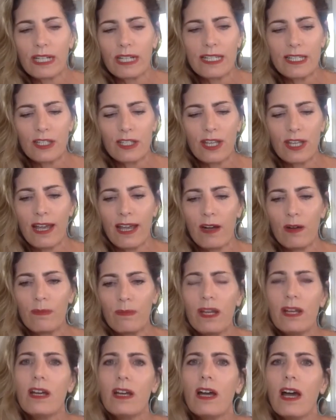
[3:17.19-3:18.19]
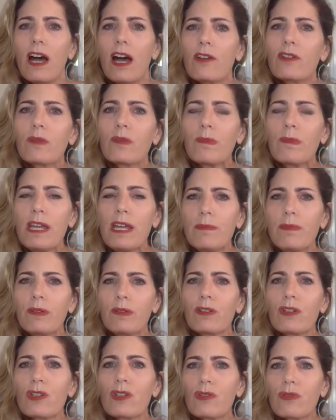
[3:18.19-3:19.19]
is to help other
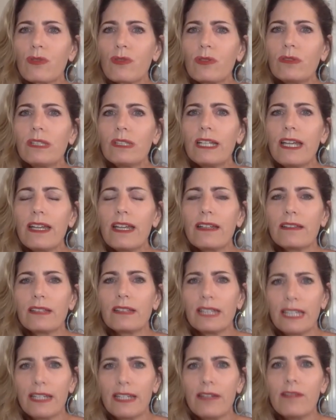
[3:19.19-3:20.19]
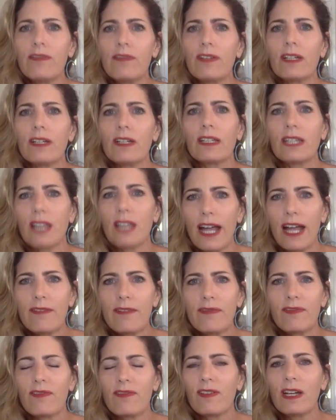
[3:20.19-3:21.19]
people truly live
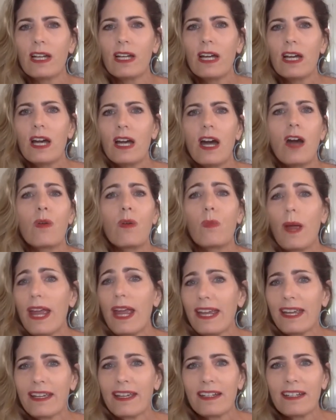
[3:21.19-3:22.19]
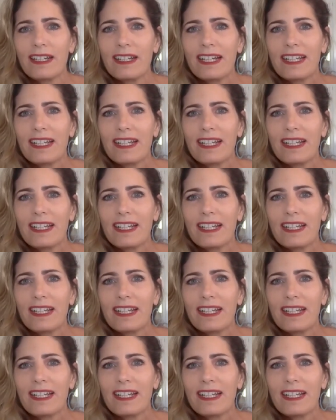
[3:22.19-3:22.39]
life awake.